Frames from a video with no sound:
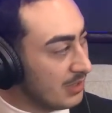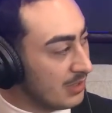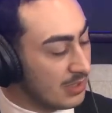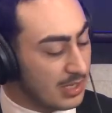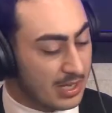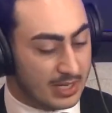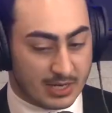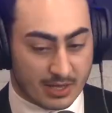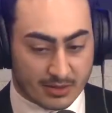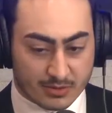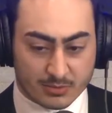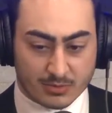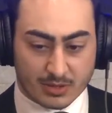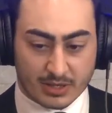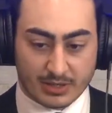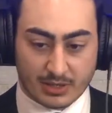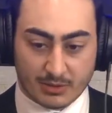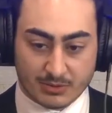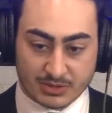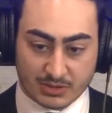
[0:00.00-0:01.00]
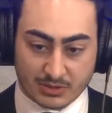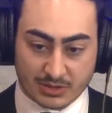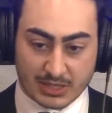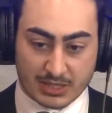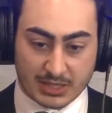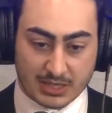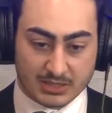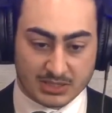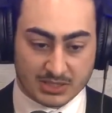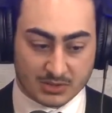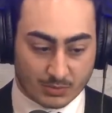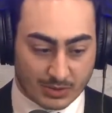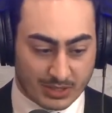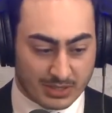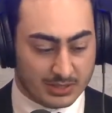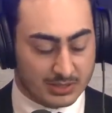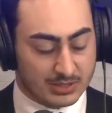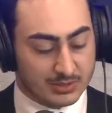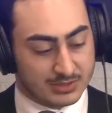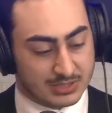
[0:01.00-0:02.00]
Another one, I was looking at
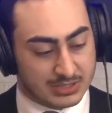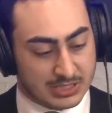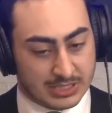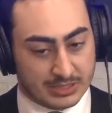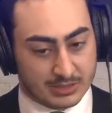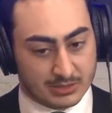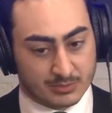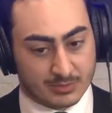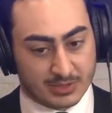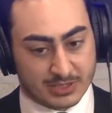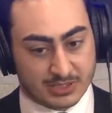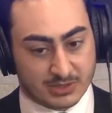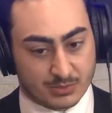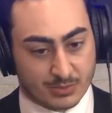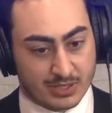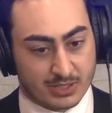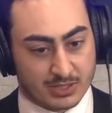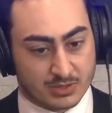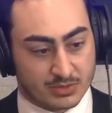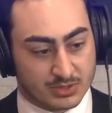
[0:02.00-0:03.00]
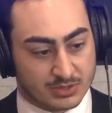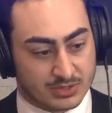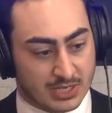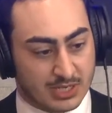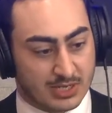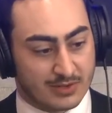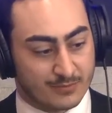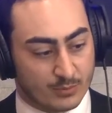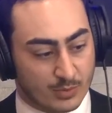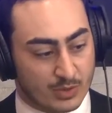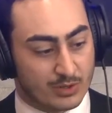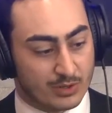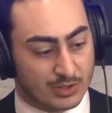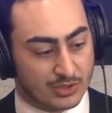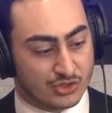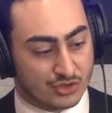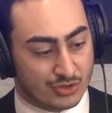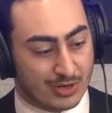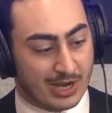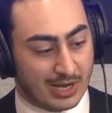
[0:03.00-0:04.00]
Sweden. There was an article about Sweden. It was saying we're on
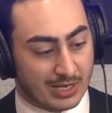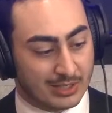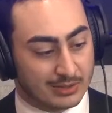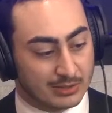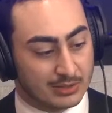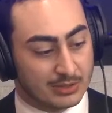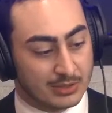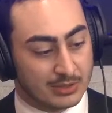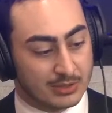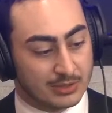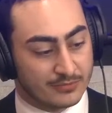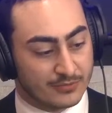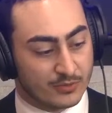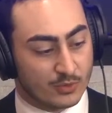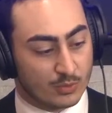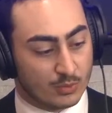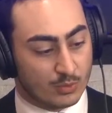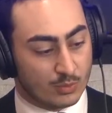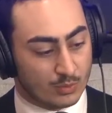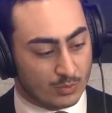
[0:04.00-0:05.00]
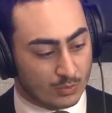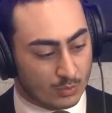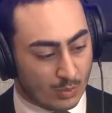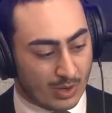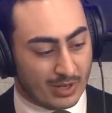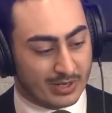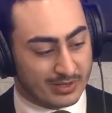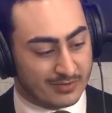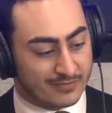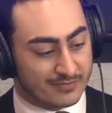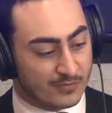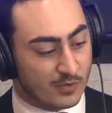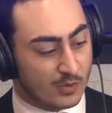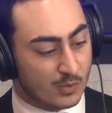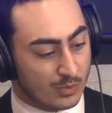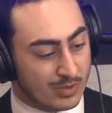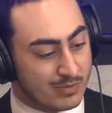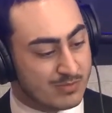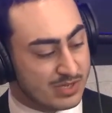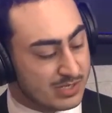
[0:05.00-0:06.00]
track for 1 in 4
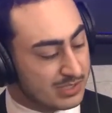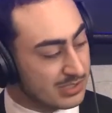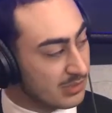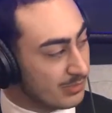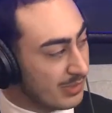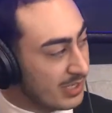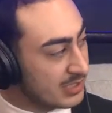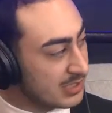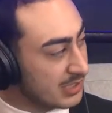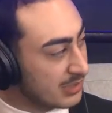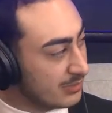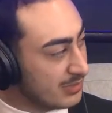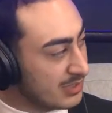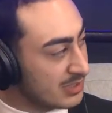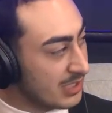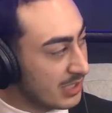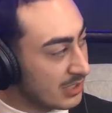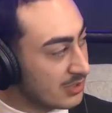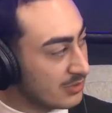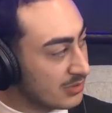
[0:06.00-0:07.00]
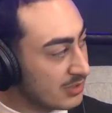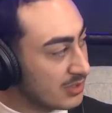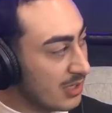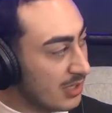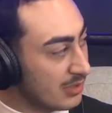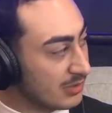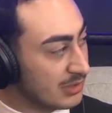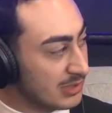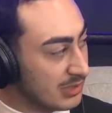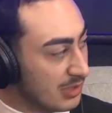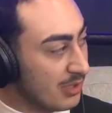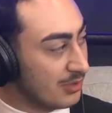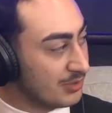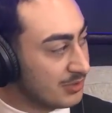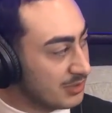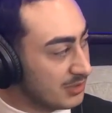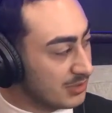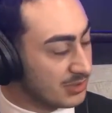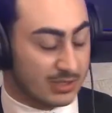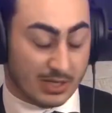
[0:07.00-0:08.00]
women to basically be sexually assaulted
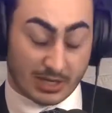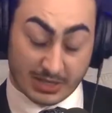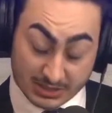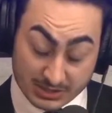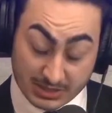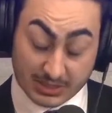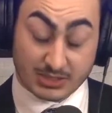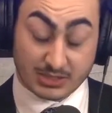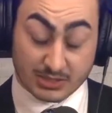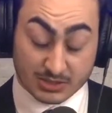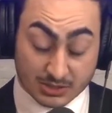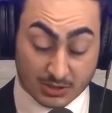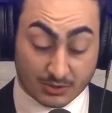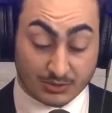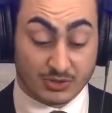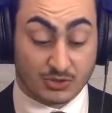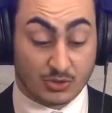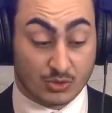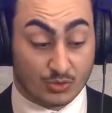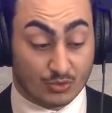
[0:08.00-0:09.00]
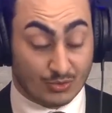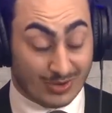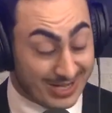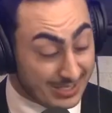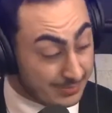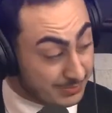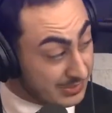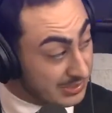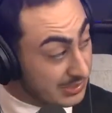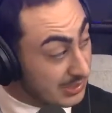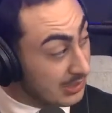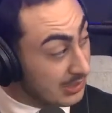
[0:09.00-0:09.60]
or raped